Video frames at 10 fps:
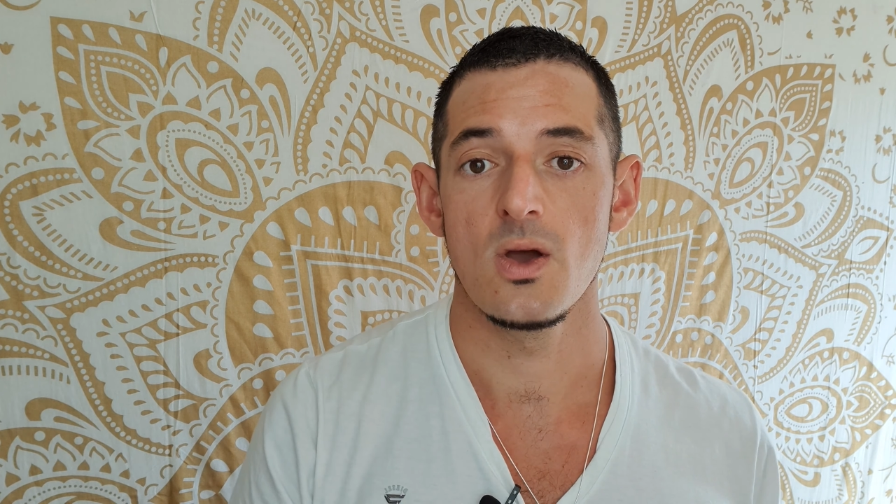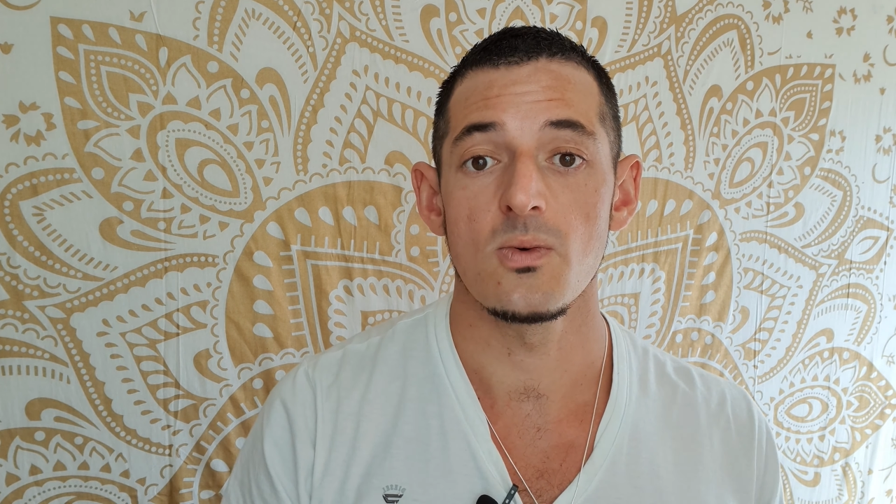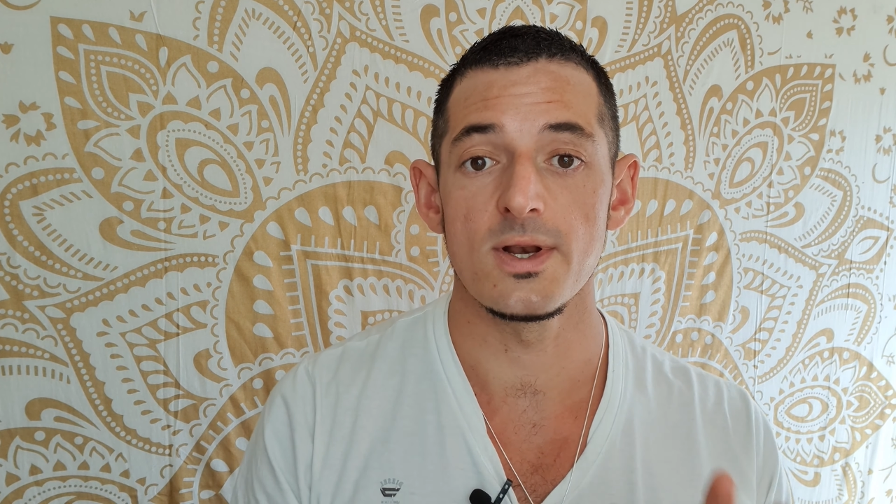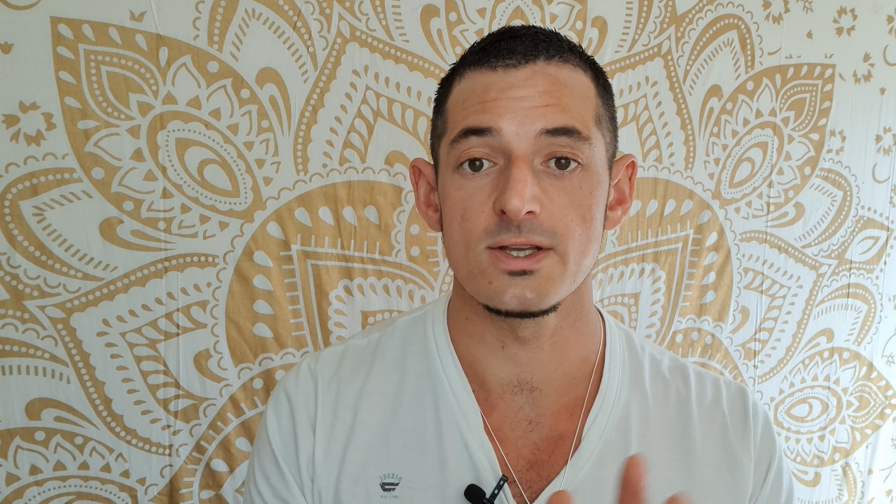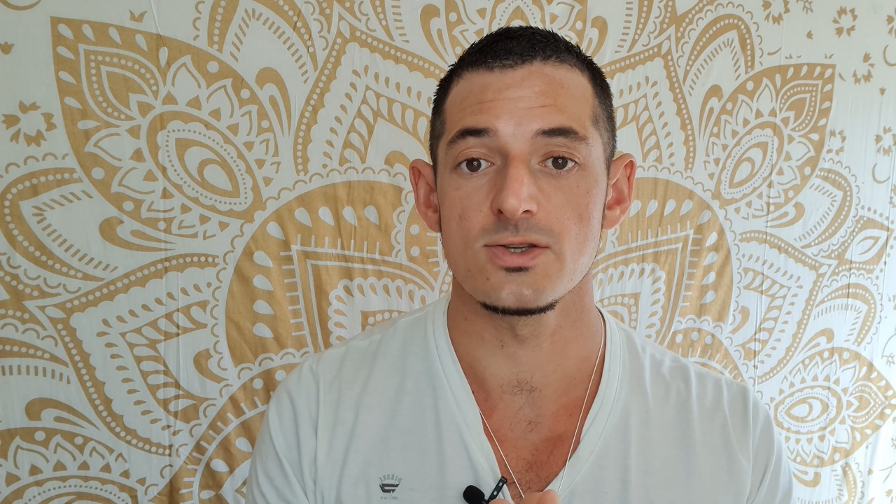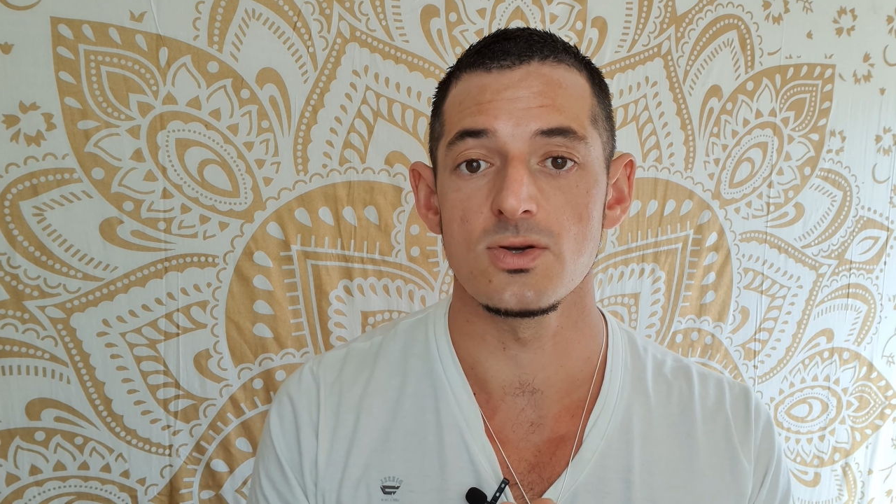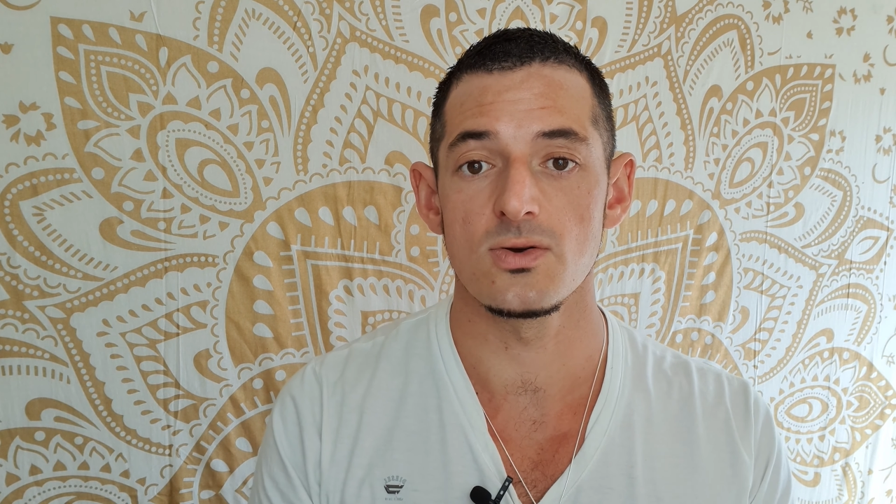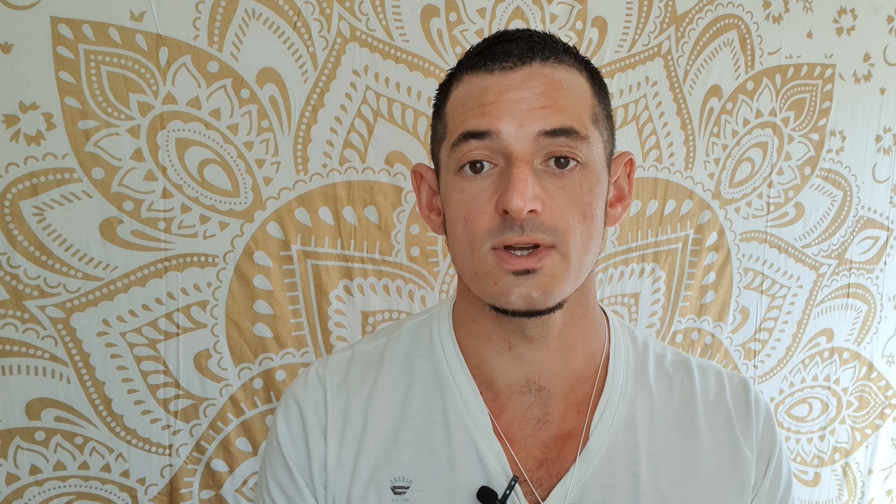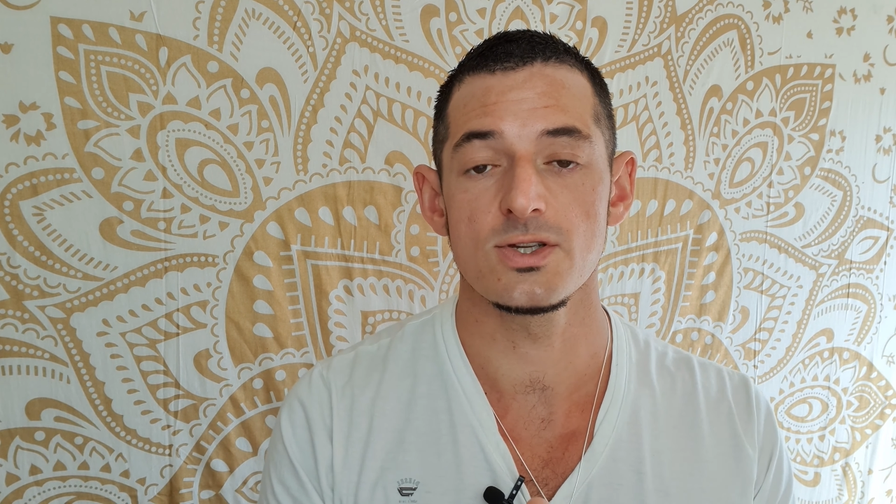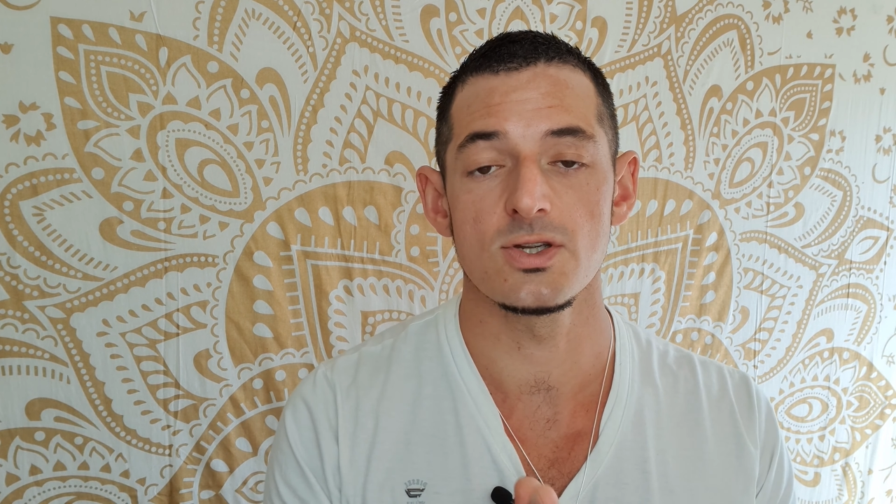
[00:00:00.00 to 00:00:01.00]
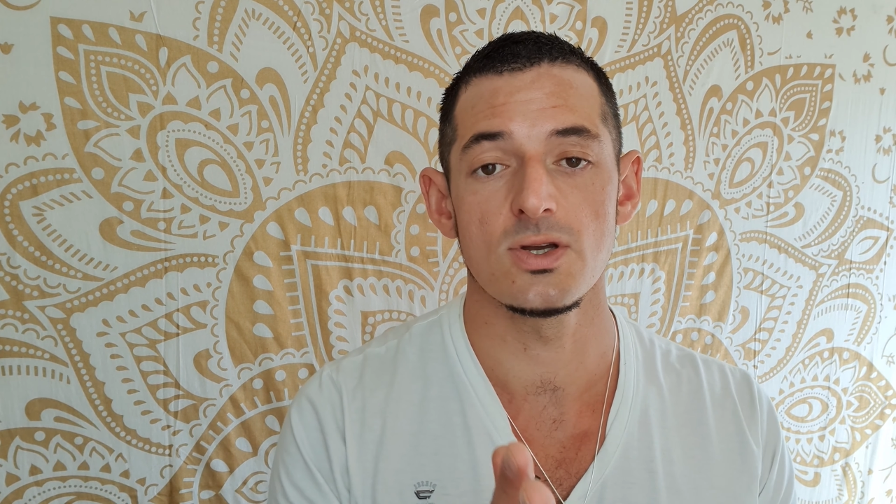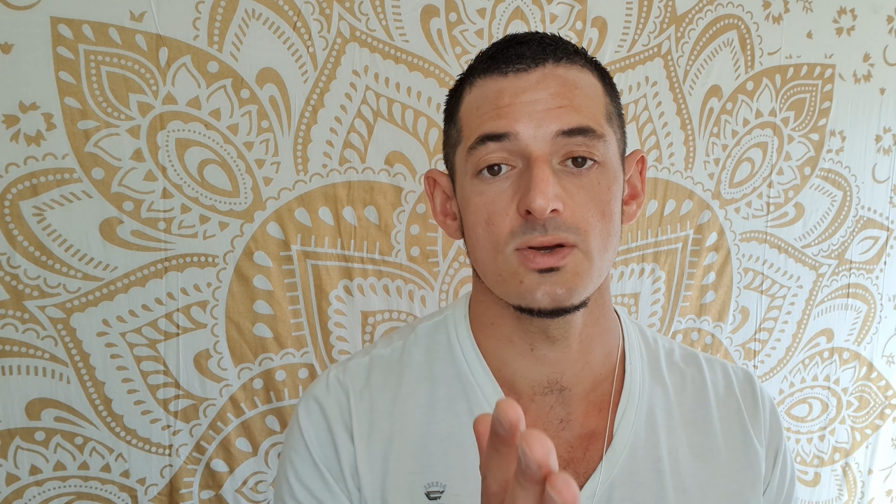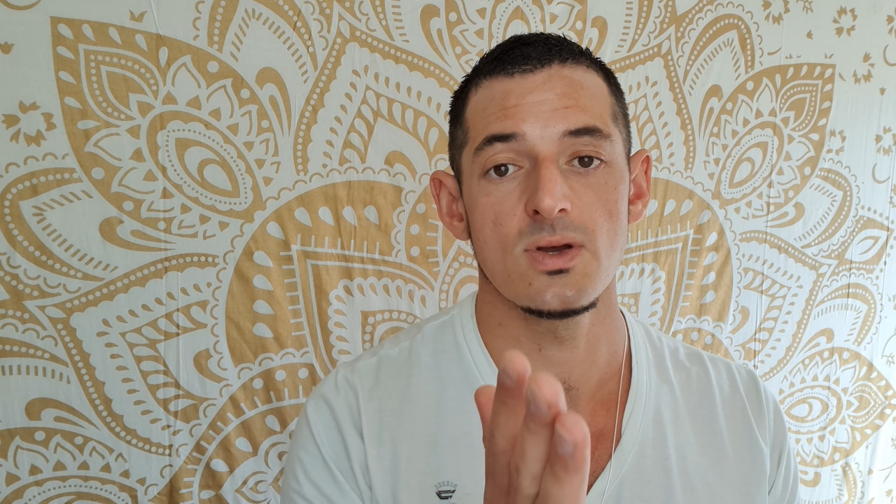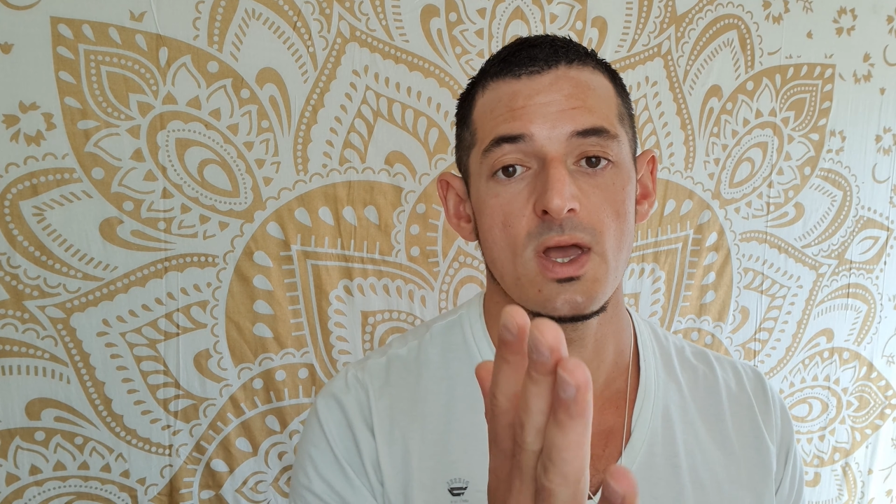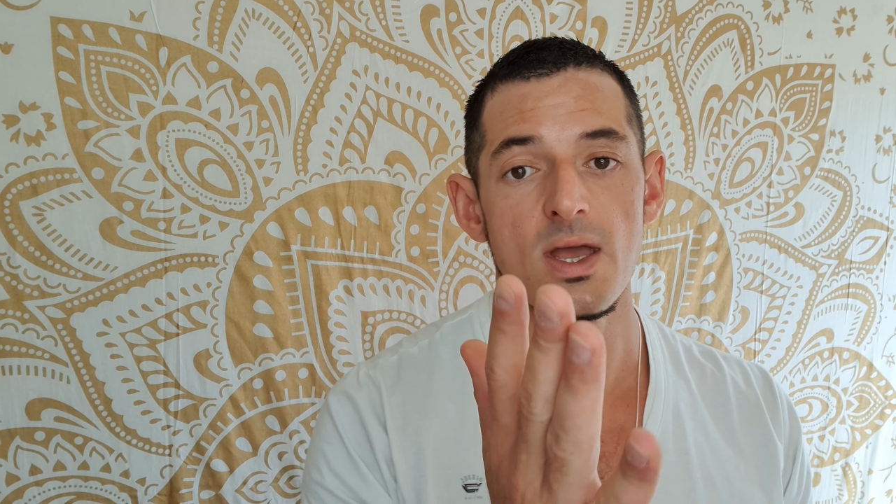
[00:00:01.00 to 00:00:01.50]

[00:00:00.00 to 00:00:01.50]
When it's your issue,